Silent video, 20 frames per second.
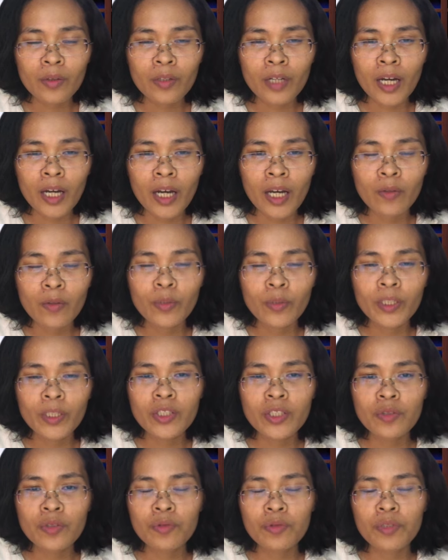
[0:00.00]
I want
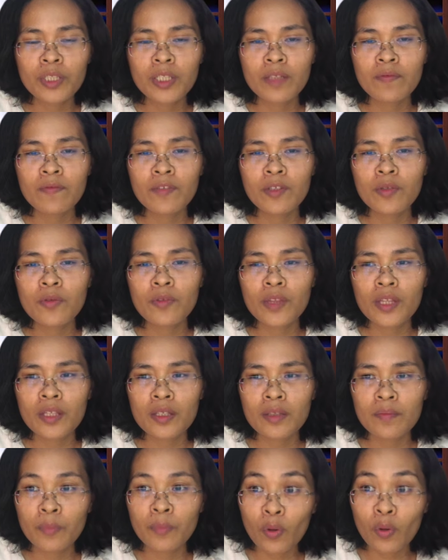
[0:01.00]
to give you the
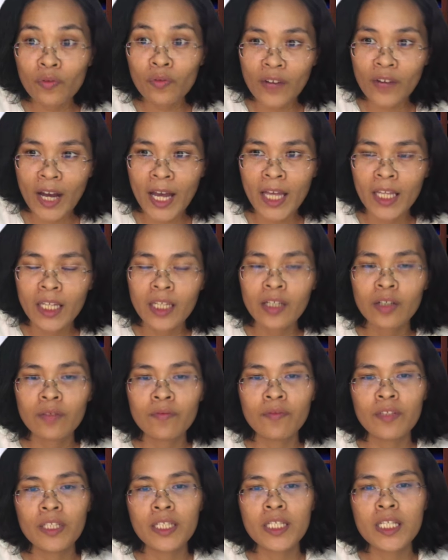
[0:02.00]
profile of
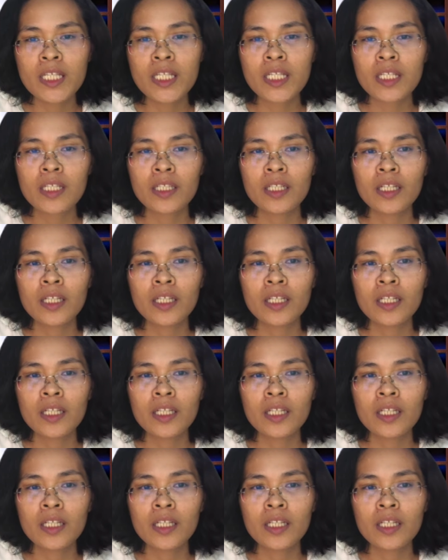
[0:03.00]
this